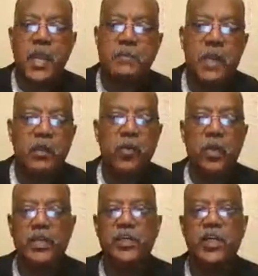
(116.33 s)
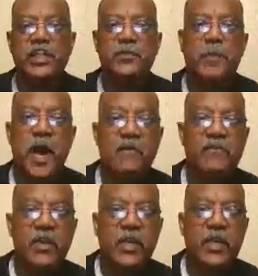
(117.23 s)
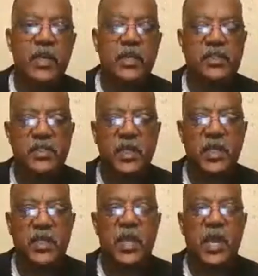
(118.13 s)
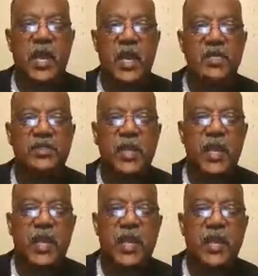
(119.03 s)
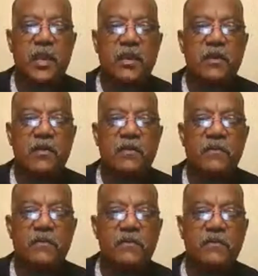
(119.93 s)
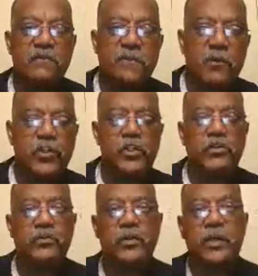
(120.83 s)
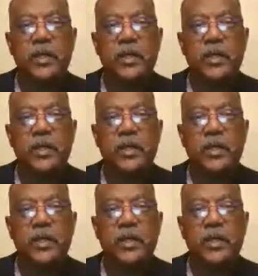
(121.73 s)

In many religions, poverty is seen as a virtue.